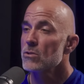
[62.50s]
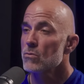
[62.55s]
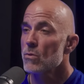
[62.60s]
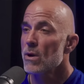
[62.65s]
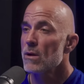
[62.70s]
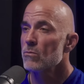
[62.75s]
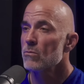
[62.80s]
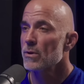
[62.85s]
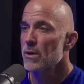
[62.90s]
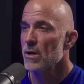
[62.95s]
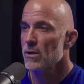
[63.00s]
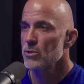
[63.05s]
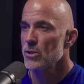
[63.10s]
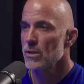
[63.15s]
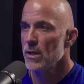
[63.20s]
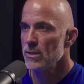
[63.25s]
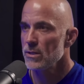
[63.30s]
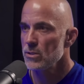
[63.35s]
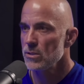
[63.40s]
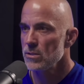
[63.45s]
Threat Reduction
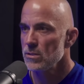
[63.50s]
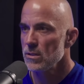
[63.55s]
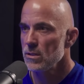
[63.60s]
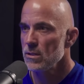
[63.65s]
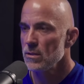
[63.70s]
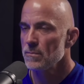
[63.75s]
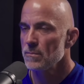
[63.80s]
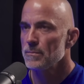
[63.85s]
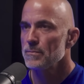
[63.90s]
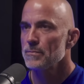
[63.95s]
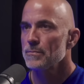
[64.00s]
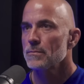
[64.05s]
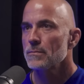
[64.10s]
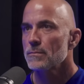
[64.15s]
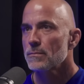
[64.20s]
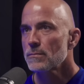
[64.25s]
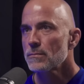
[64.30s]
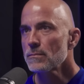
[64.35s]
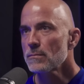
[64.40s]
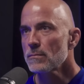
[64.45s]
Agency.
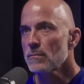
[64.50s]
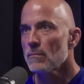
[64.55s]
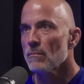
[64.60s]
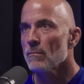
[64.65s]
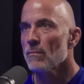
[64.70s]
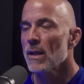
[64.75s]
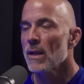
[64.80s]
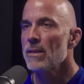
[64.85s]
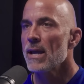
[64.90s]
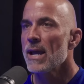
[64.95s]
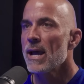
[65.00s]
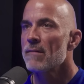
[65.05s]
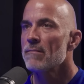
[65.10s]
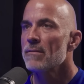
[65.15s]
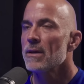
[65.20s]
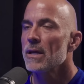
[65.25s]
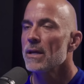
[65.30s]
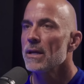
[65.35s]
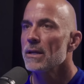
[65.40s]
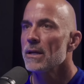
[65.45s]
And they have
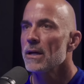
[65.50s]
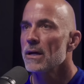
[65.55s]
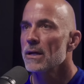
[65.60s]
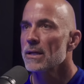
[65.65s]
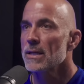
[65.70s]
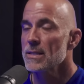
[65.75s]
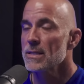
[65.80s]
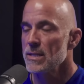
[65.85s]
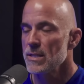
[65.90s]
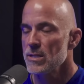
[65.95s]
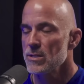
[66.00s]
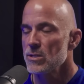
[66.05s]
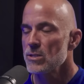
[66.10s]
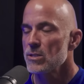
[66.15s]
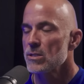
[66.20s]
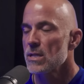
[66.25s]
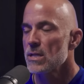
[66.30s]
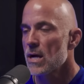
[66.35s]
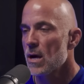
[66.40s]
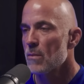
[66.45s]
a
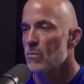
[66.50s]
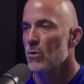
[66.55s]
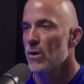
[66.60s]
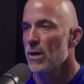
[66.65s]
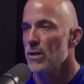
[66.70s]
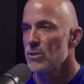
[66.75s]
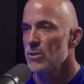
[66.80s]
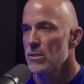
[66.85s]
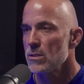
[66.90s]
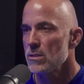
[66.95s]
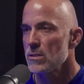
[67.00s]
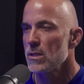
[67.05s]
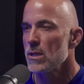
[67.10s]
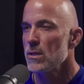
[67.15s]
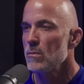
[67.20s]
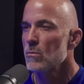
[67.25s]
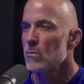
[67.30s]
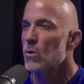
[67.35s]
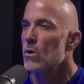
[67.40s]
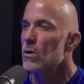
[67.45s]
contingency operations
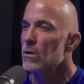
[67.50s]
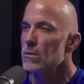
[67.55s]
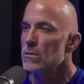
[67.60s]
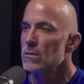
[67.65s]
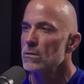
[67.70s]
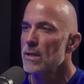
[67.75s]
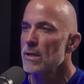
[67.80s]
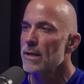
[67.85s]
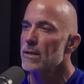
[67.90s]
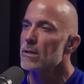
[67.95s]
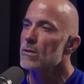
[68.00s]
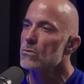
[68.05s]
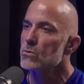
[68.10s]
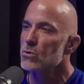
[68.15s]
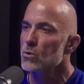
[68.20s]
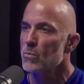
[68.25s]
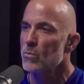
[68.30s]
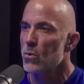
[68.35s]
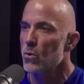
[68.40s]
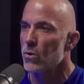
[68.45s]
team called Technical
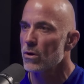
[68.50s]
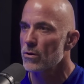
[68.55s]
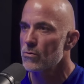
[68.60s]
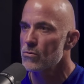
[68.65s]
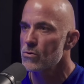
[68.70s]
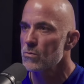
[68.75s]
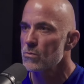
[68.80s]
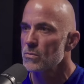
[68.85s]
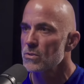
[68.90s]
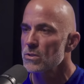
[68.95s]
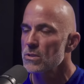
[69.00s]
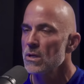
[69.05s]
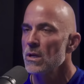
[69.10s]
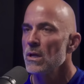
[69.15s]
Support Groups.